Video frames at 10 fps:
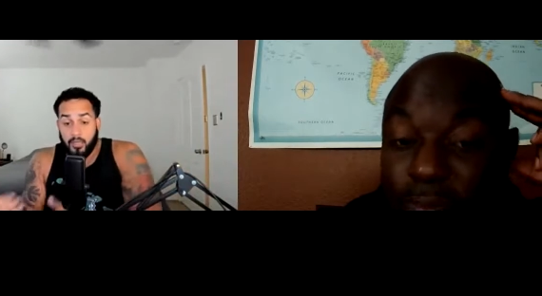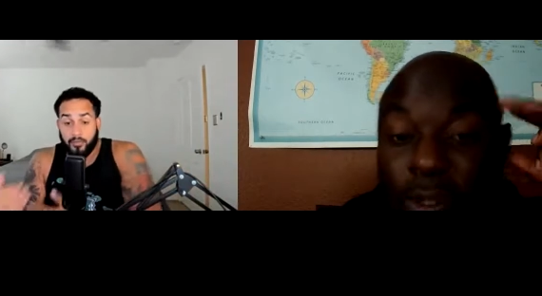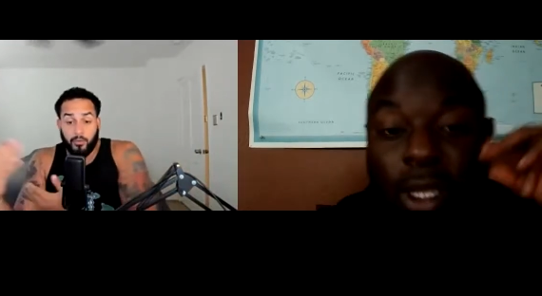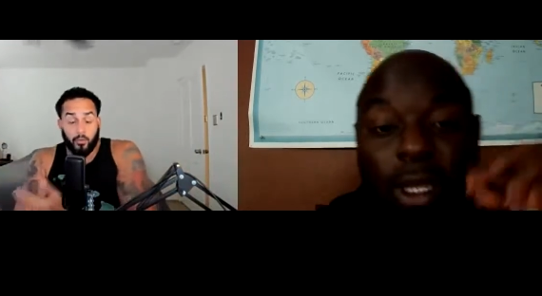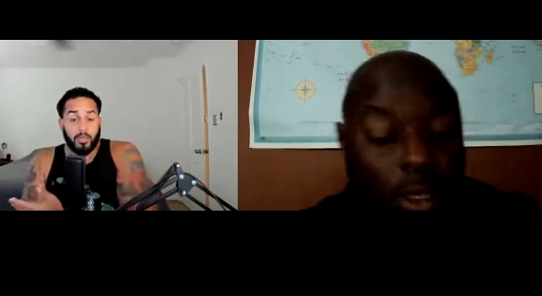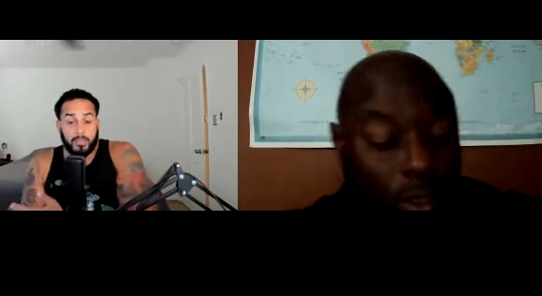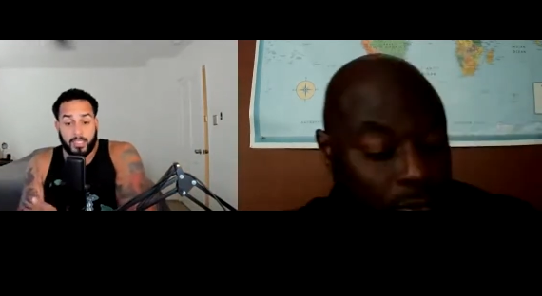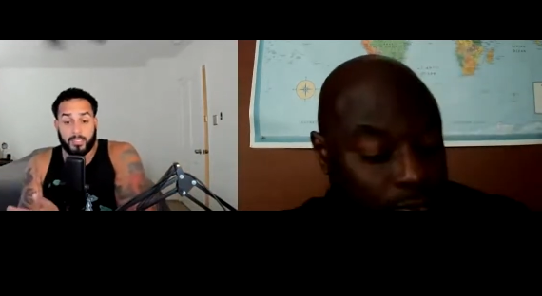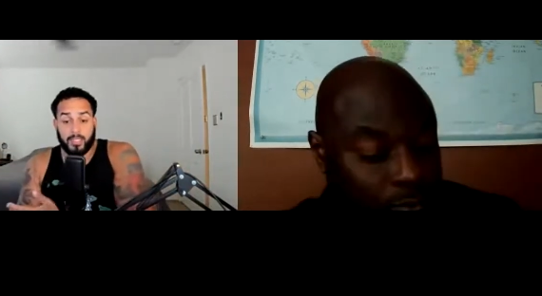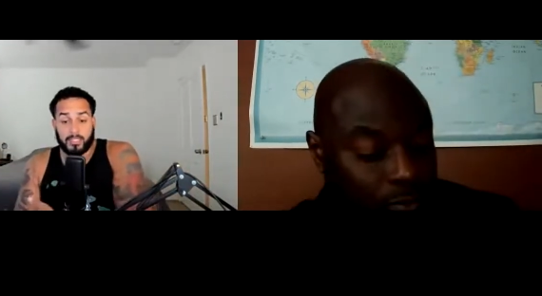Speaker 1: yeah. if you want to
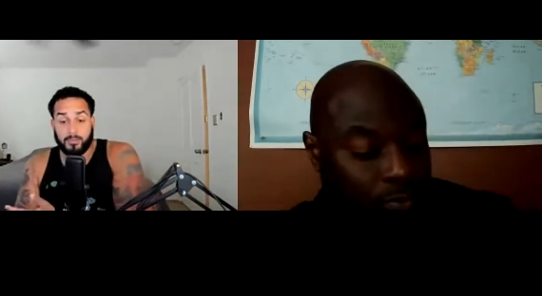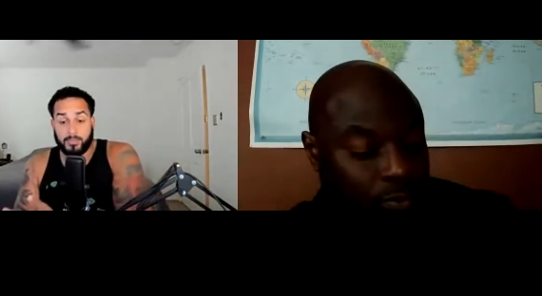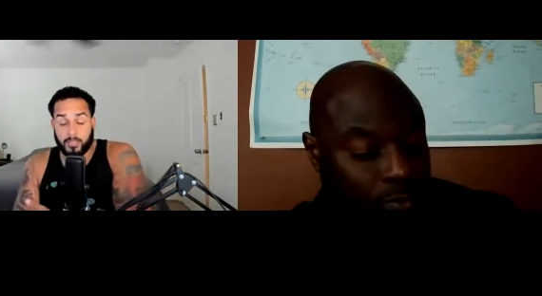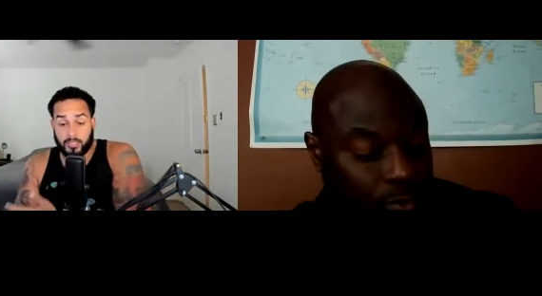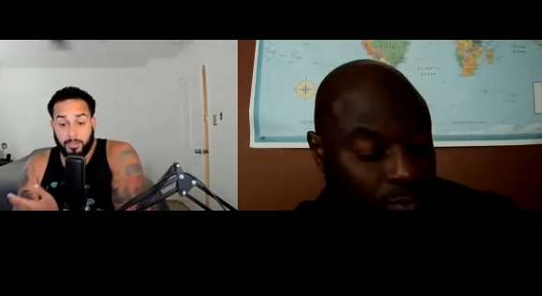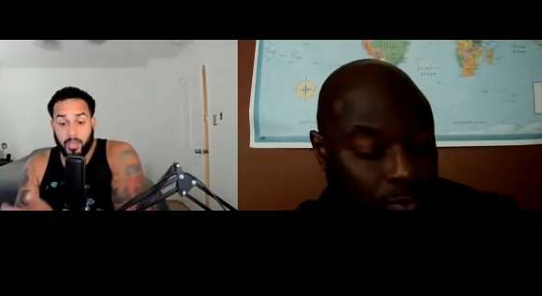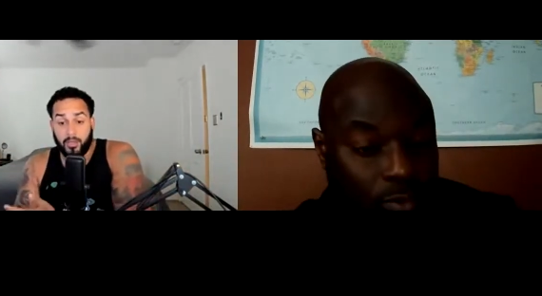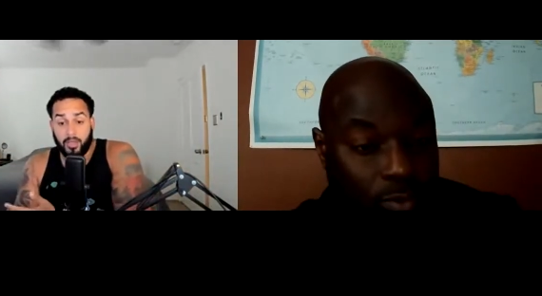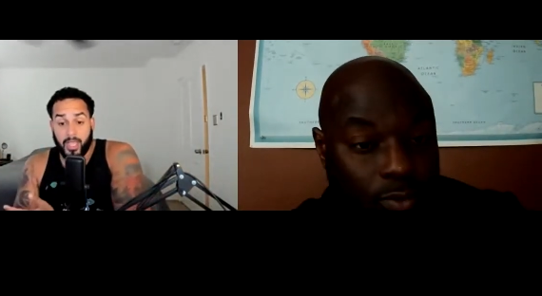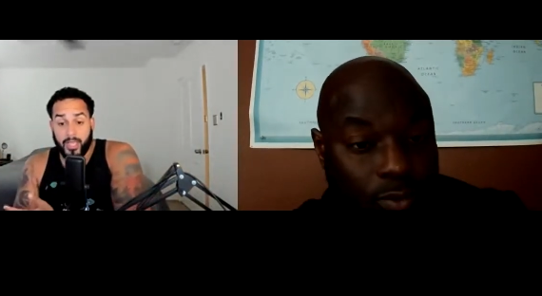take that step steps to be
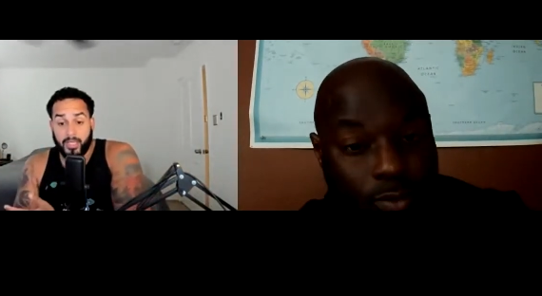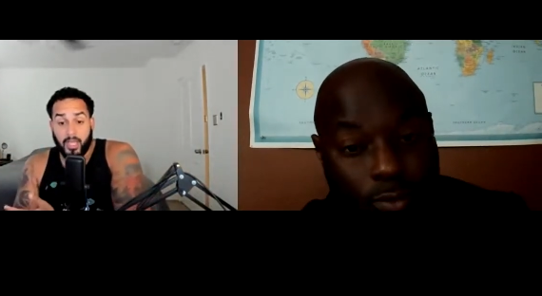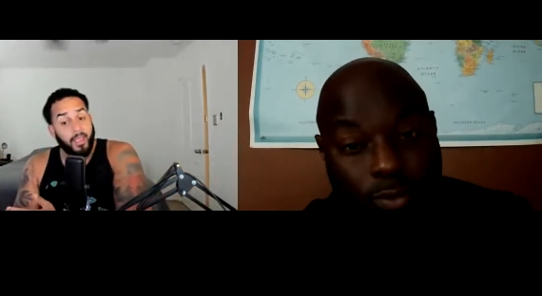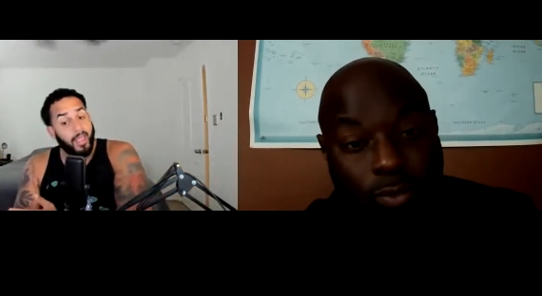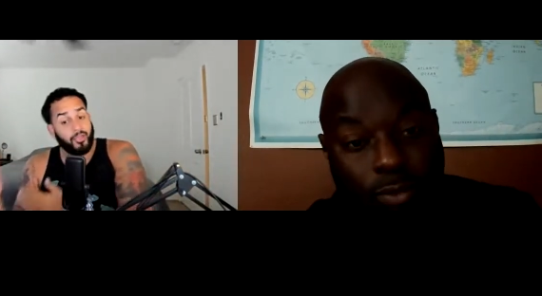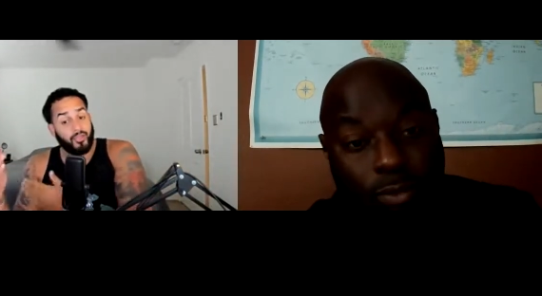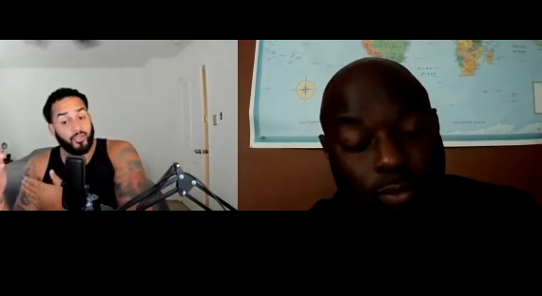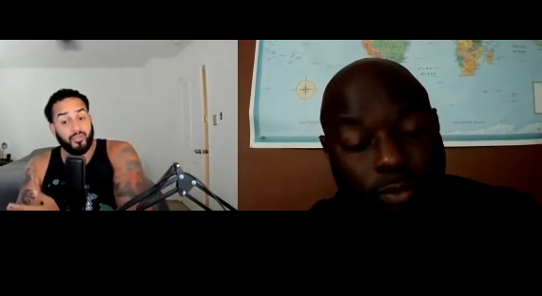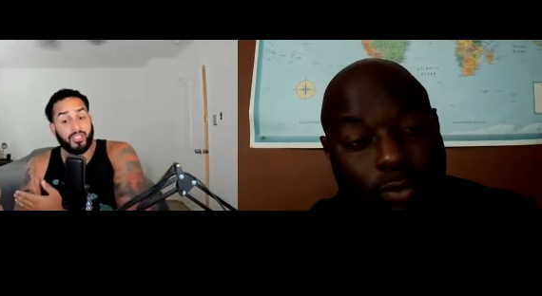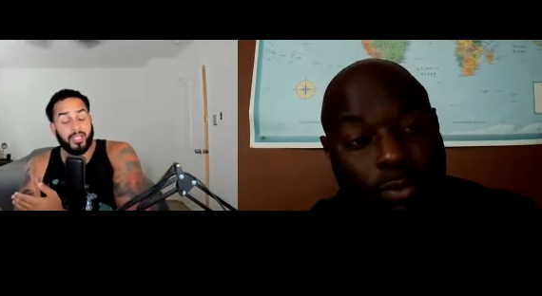online and you're
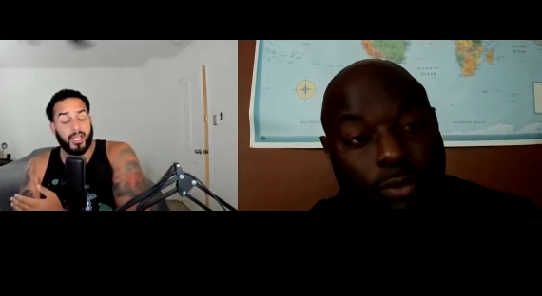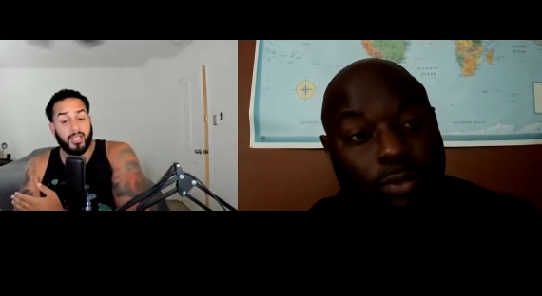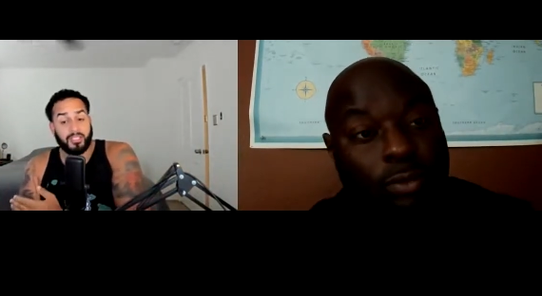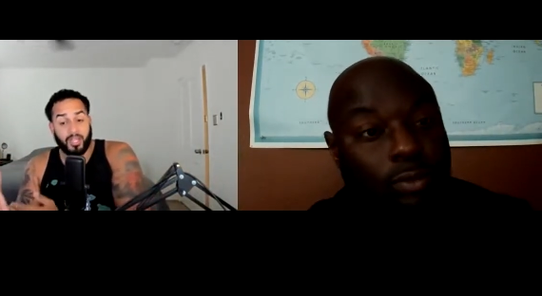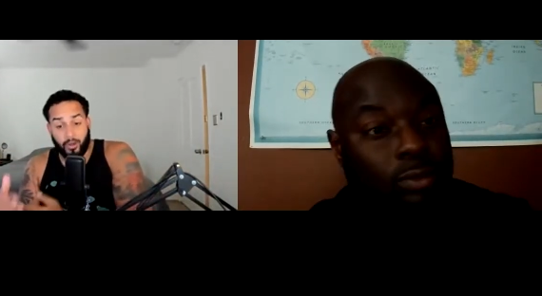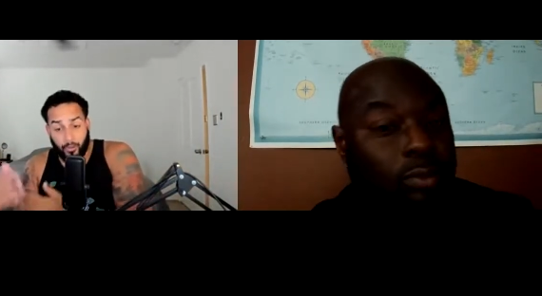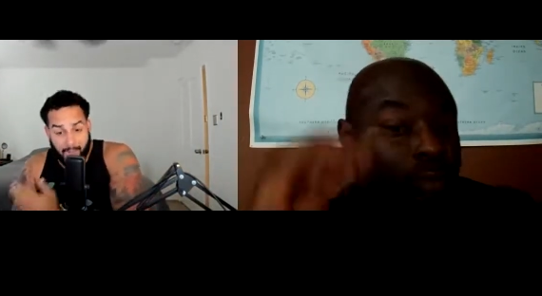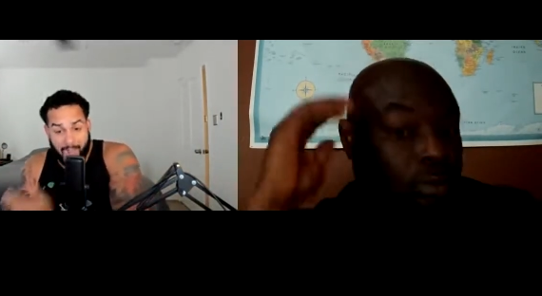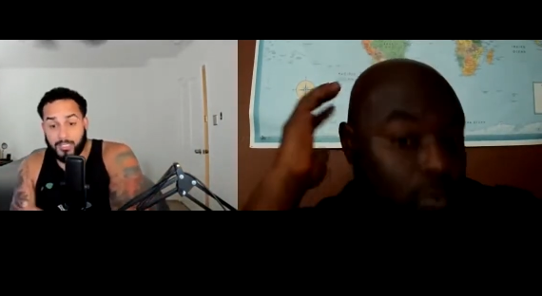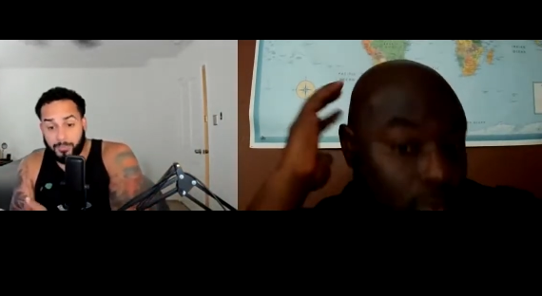using that to
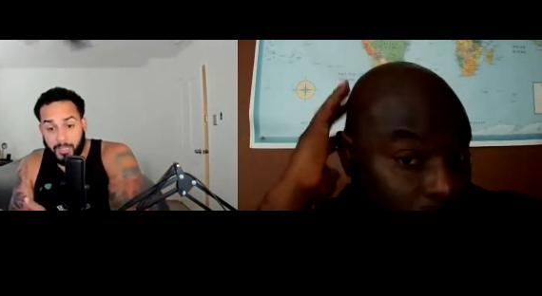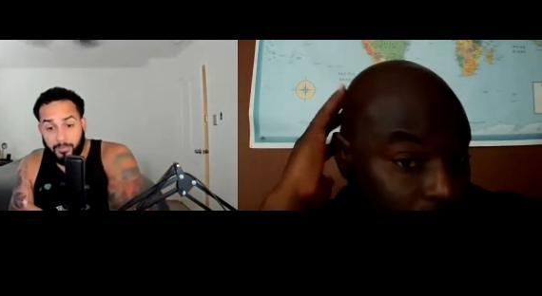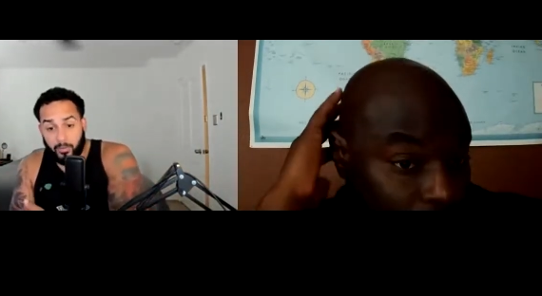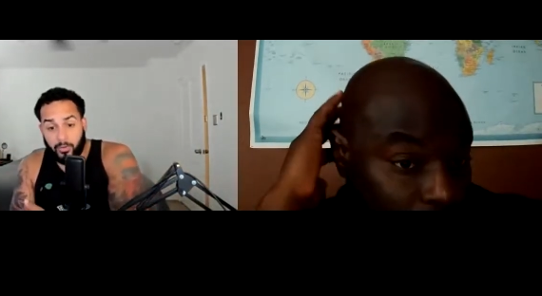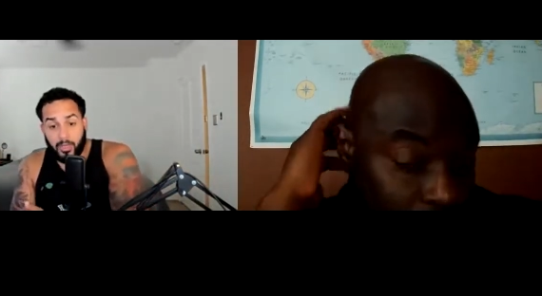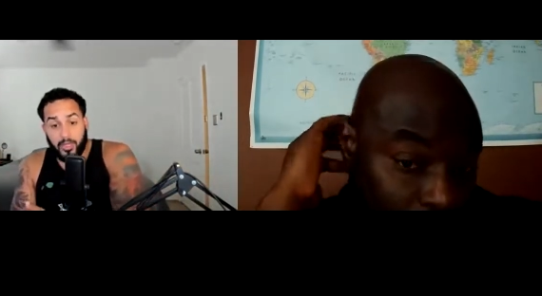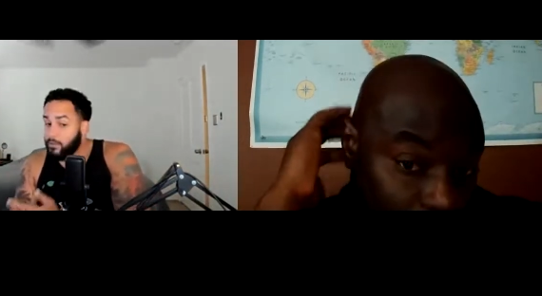harass people